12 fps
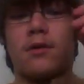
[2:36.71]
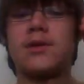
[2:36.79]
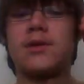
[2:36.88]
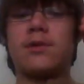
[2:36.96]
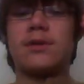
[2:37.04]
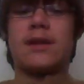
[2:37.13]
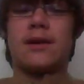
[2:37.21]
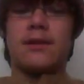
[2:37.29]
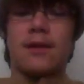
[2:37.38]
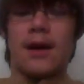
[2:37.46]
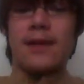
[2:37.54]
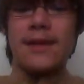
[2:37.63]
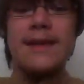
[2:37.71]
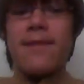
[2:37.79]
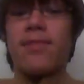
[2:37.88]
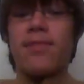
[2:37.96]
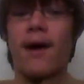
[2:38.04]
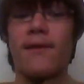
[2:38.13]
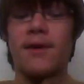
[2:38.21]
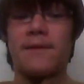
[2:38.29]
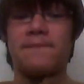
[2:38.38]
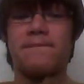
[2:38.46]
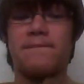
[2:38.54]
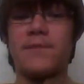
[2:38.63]
So with the death of a
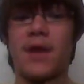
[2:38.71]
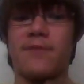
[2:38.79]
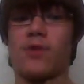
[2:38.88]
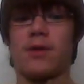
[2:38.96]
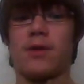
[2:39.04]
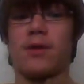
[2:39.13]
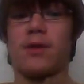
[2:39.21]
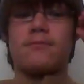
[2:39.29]
loved one,